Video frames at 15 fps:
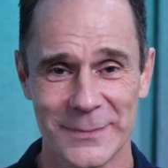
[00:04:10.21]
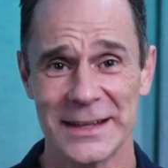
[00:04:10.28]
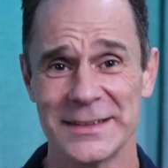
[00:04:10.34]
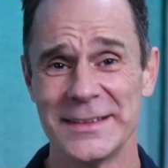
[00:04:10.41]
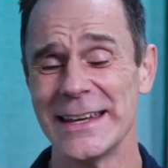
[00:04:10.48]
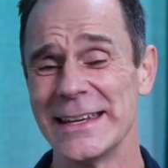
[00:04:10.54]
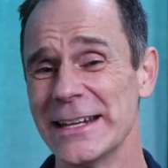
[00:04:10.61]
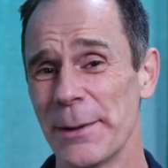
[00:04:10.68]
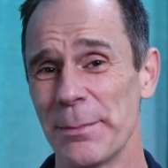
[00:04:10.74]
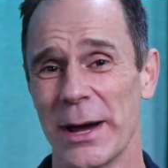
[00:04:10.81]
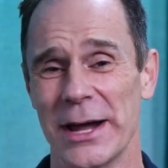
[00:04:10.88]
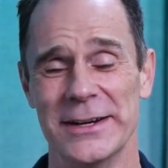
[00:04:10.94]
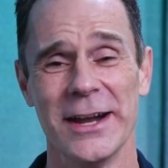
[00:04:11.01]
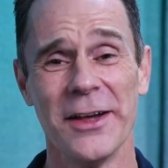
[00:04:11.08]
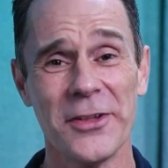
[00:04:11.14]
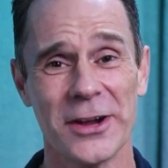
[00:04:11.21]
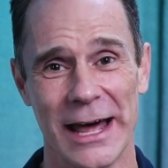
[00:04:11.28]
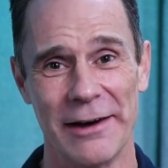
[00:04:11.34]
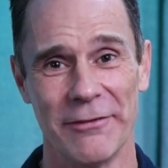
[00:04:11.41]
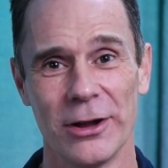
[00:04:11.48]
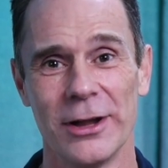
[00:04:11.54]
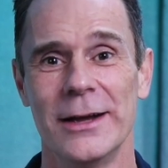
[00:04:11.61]
Taking it up another
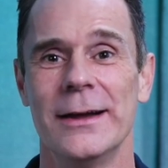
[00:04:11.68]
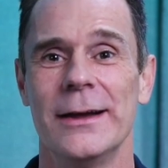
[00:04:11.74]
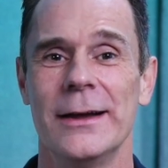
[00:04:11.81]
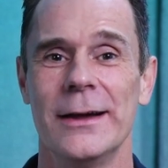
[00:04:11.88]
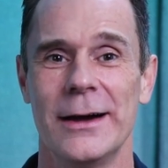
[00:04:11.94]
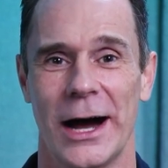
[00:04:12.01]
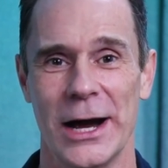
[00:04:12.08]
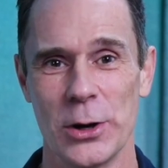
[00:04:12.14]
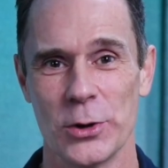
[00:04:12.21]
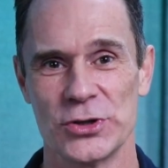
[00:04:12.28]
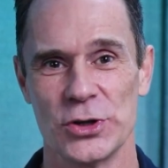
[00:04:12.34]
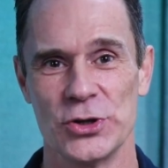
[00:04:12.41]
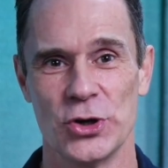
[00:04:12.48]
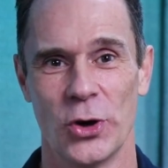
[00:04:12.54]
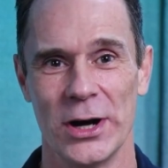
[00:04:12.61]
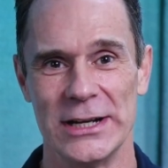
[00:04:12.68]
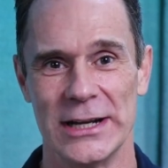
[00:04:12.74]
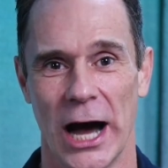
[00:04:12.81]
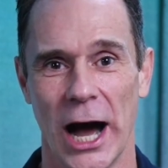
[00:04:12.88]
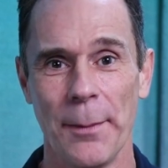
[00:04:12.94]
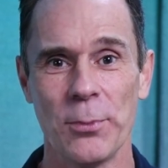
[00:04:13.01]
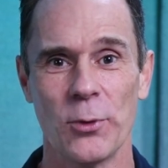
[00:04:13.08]
level, I also joined
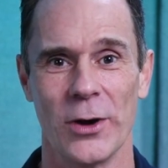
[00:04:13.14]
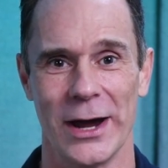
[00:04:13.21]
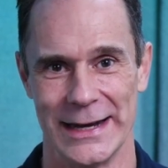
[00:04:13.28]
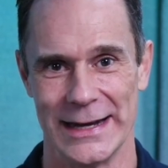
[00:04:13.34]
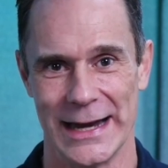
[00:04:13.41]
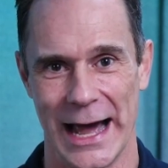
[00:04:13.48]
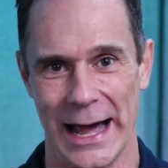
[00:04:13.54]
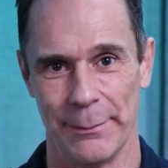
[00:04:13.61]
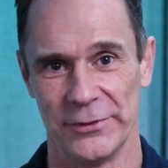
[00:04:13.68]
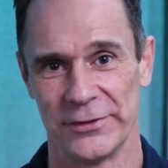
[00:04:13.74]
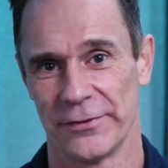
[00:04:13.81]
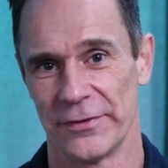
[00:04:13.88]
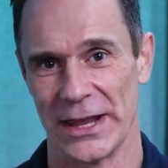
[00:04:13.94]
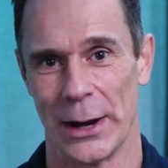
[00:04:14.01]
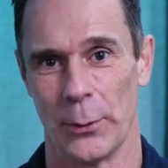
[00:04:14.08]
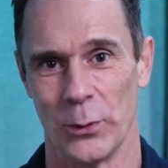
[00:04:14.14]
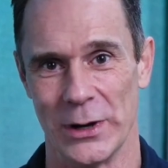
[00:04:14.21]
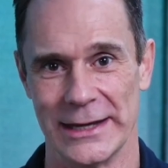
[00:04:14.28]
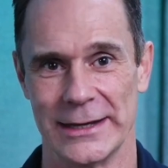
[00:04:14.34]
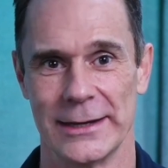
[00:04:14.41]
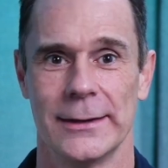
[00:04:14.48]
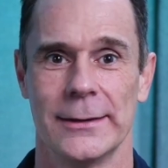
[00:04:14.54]
Upgrade Labs for that
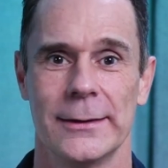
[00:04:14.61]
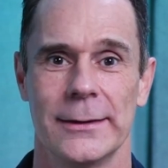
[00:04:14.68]
week.